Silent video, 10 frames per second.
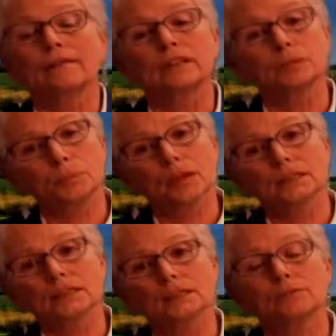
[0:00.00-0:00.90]
This
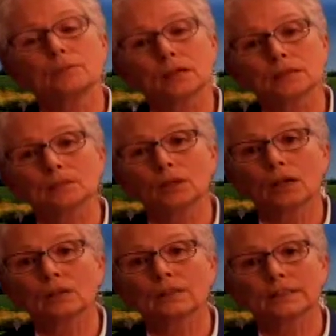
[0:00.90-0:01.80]
process of Muslim
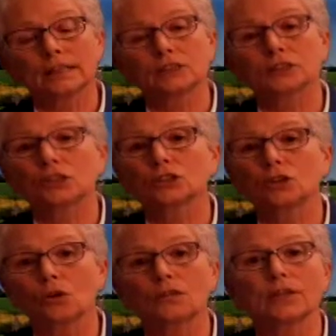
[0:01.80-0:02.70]
colonization is
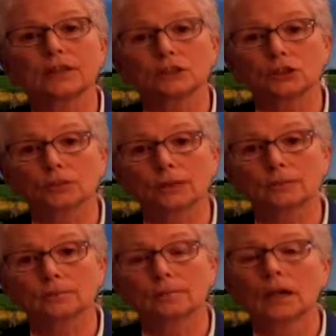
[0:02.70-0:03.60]
called the Hijra.
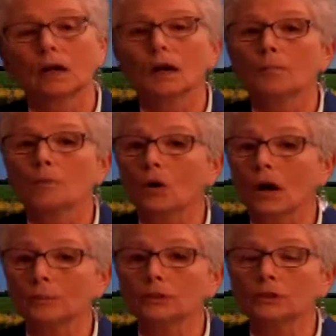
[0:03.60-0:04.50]

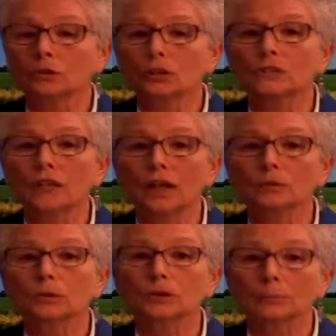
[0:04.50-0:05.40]
Muhammad told his
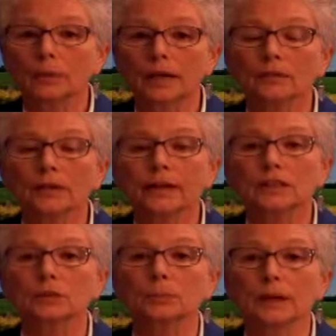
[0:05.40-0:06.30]
followers to migrate
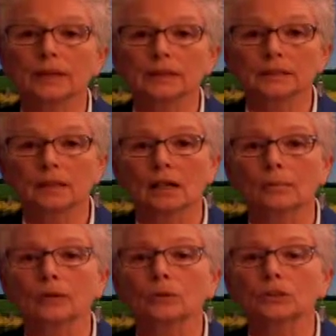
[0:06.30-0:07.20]
and spread
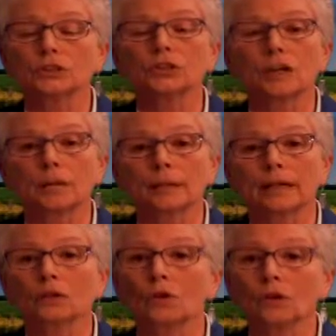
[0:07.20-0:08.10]
Islam in order to
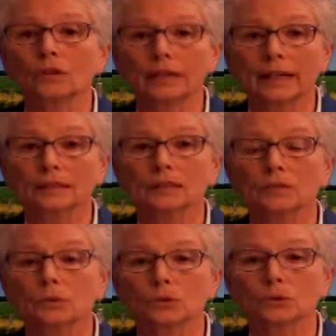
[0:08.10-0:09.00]
dominate all the lands of
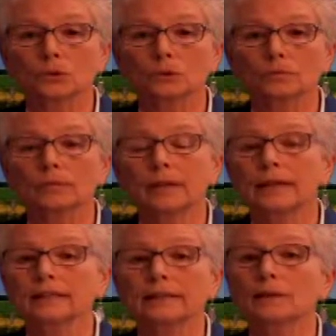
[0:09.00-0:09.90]
the world.
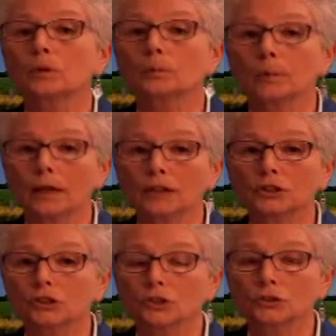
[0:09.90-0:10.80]
He said they were
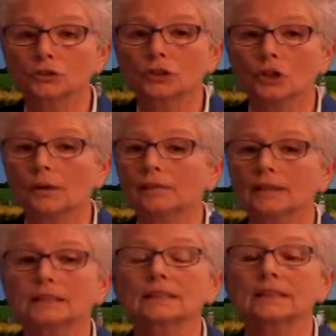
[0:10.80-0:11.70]
obliged to do so, and
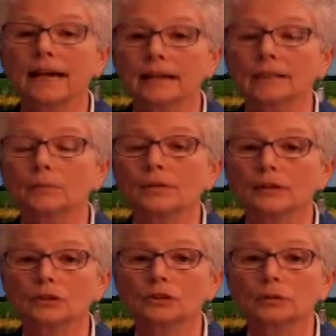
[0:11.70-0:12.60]
that's exactly what they
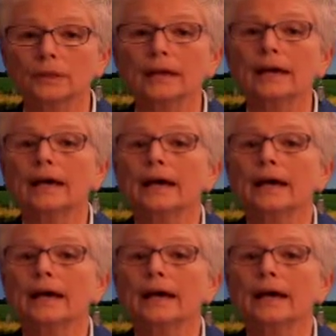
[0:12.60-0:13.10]
are doing